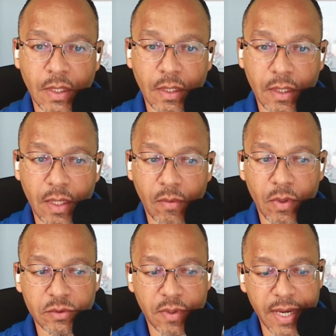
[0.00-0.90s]
Yeah,
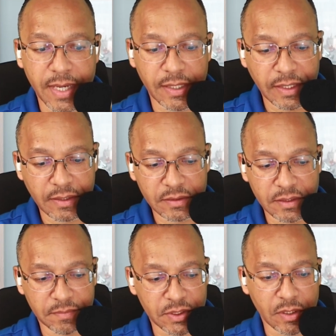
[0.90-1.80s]
well, Triad
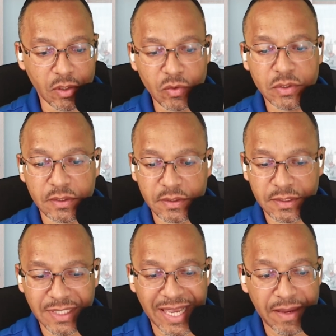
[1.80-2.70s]
Leadership Solutions
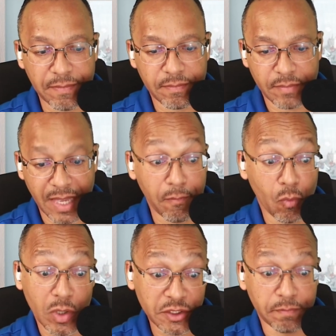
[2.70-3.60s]
came and
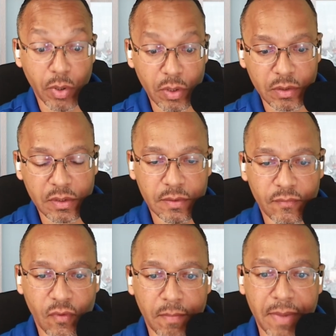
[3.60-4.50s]
was birthed
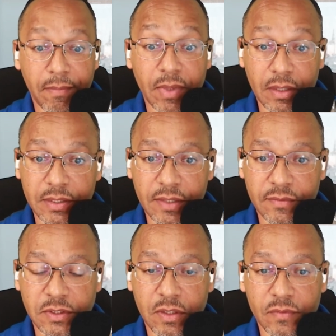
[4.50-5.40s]
from my military
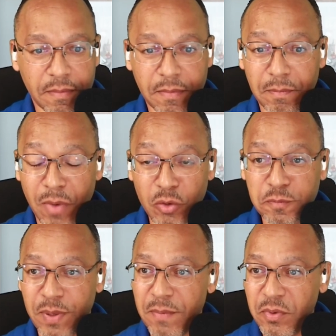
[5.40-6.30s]
service. Most
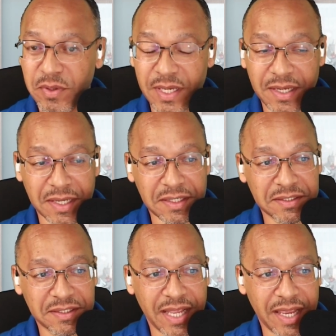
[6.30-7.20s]
people that
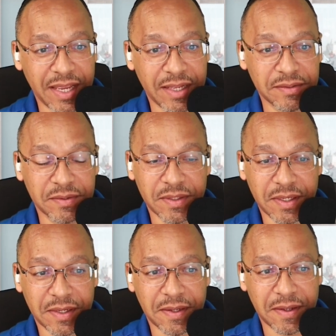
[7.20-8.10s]
understand
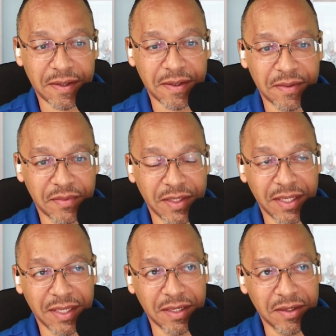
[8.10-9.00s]

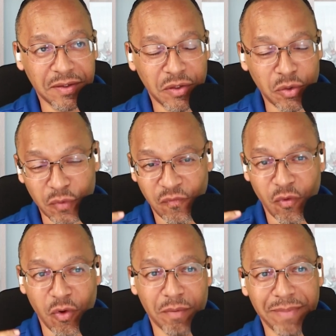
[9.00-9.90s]
the
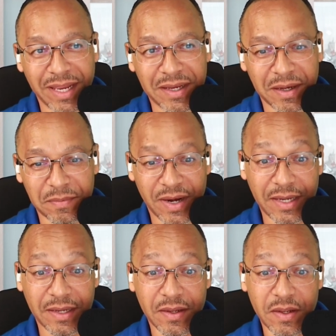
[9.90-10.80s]
uniform makeup,
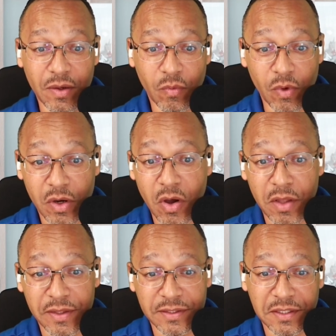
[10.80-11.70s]
right, we'll call
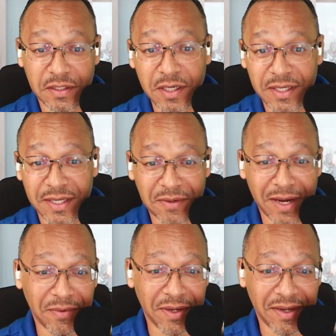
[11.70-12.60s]
this a cookie,
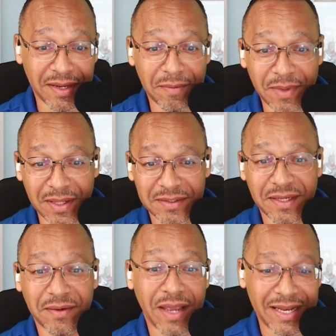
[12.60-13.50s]
right? We in the
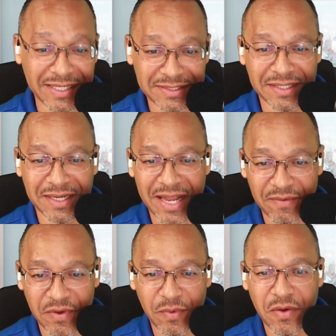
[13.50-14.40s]
military, at least in the
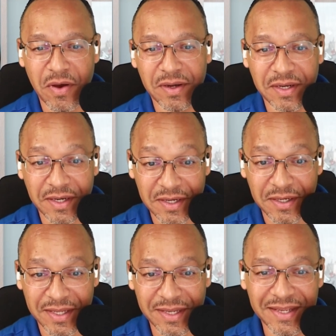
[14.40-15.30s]
Navy, we call it a
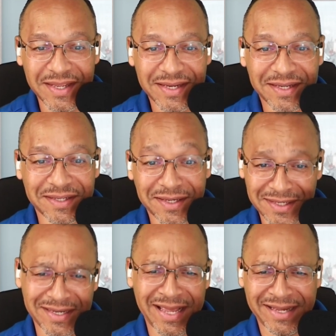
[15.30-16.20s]
cookie because it
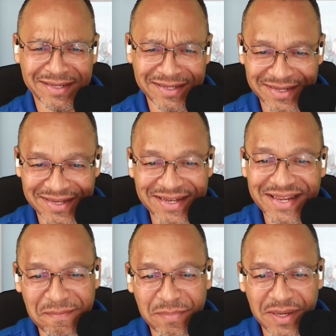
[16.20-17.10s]
looked like a cookie.
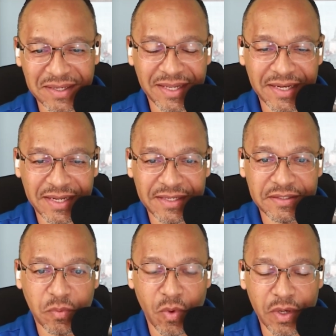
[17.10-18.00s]
But it
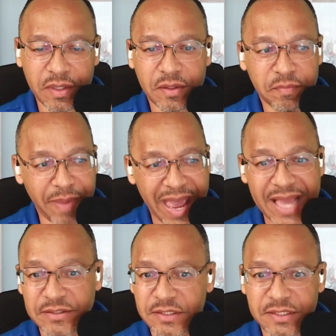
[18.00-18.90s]
is one of the
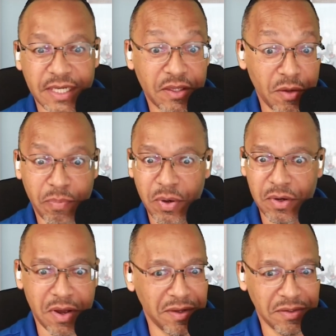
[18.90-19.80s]
badges that you put
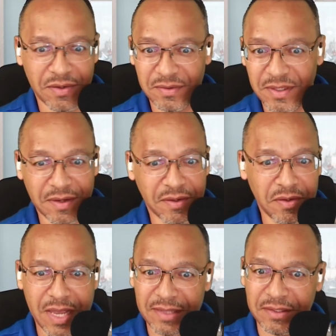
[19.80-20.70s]
on you
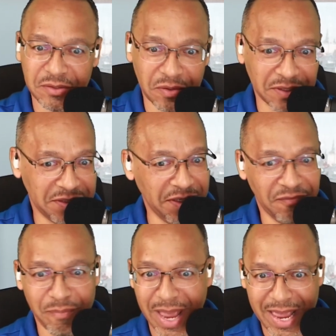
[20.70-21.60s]
got the Joint Chief
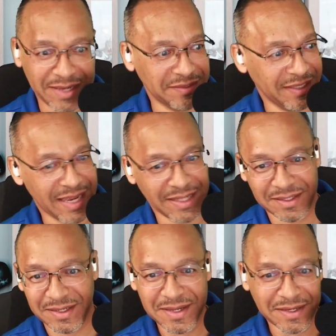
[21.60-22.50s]
badge, you got
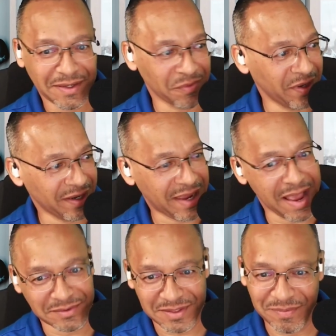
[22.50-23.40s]
the Career
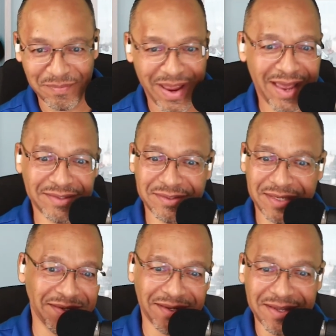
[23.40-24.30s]
Counselor badge, you
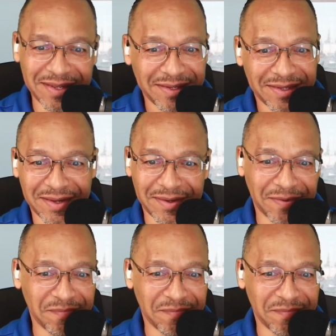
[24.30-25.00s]
got your